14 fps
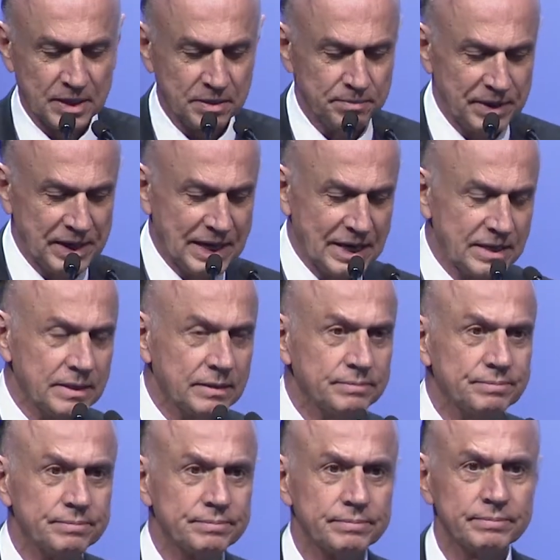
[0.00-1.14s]
begin
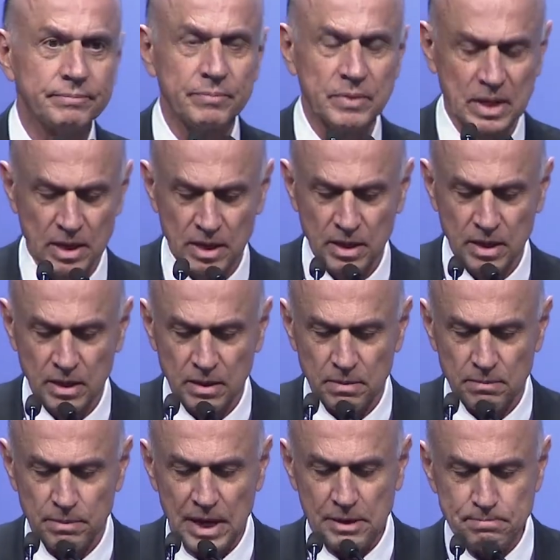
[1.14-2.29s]

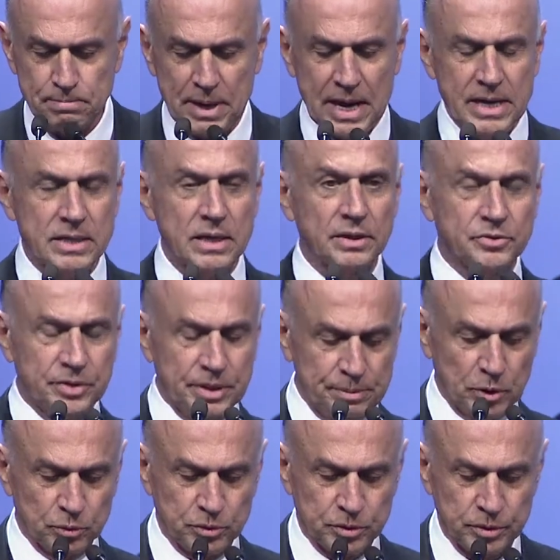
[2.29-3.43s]
by paying a
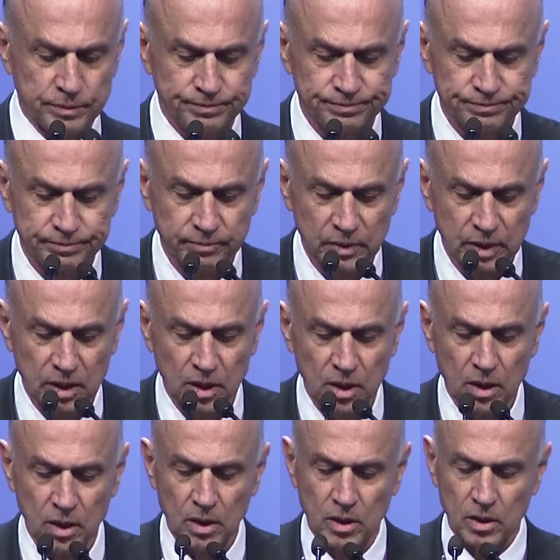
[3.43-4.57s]
tribute
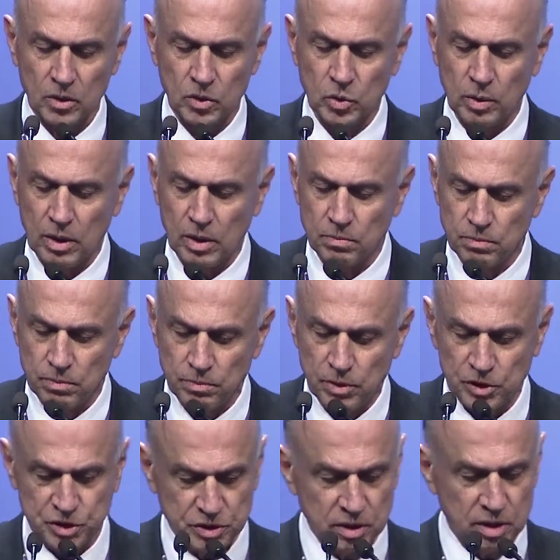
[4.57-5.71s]
to our
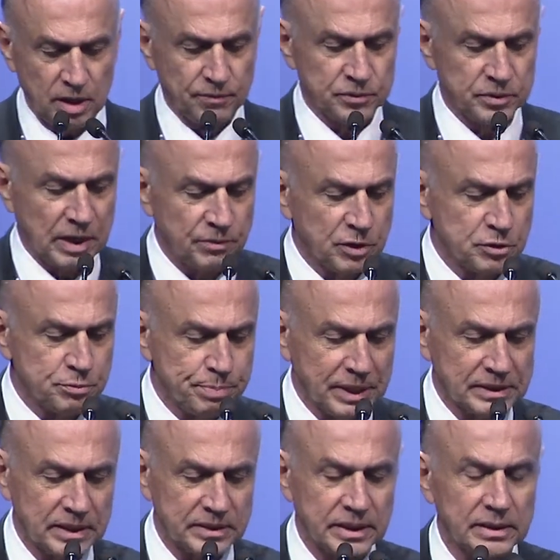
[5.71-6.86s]
much loved and
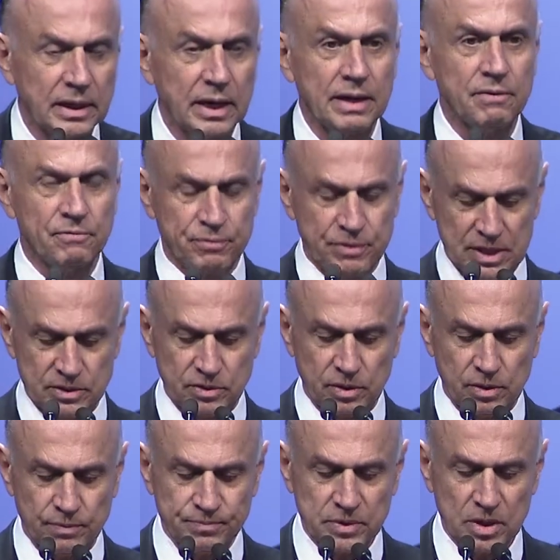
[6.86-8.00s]
respected Italian friend,
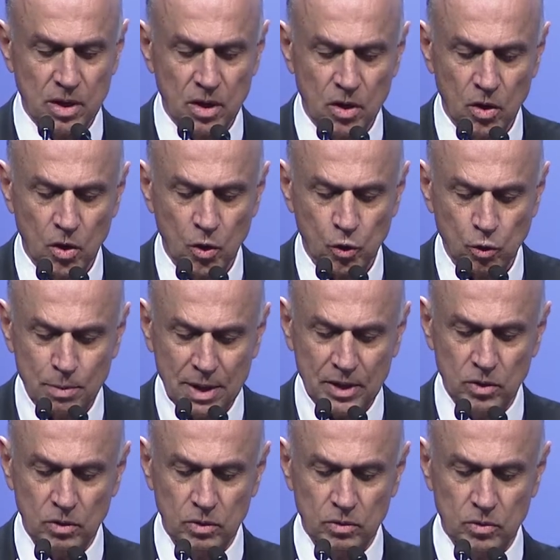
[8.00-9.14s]

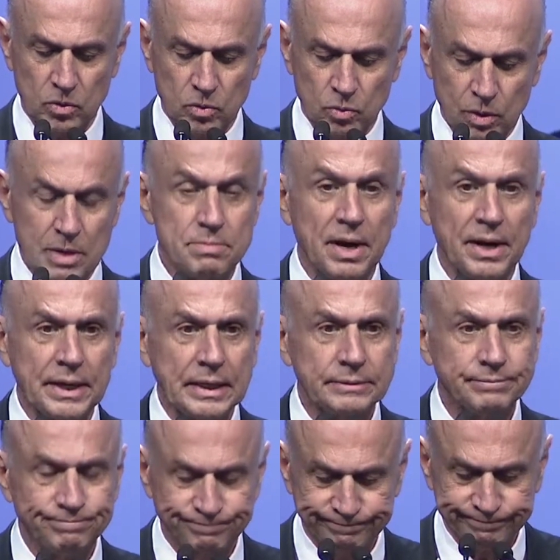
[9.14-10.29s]
Romano Guelmani,
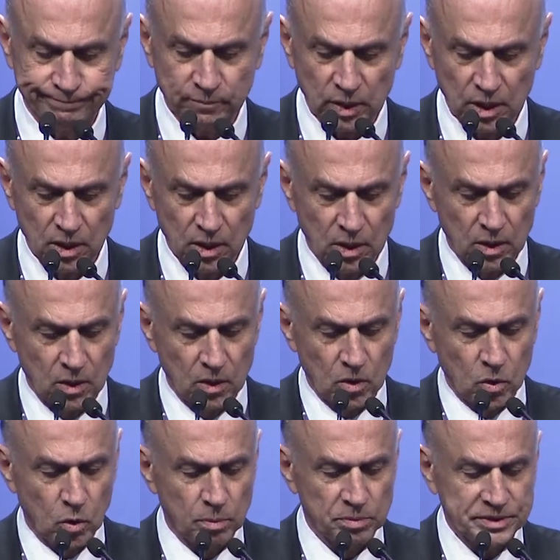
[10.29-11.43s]

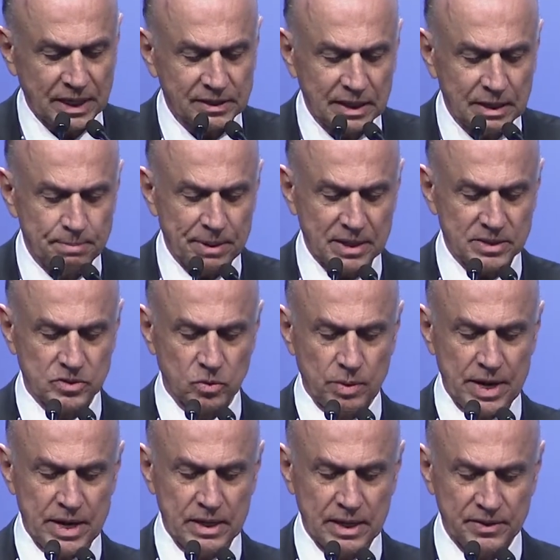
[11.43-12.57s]
whom sadly passed
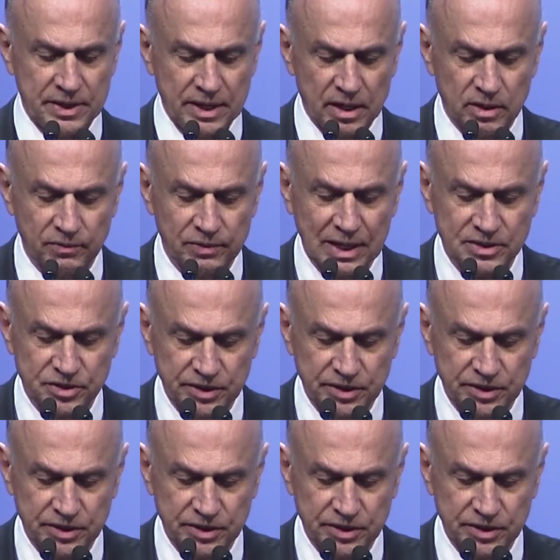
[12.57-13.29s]
away at the end of last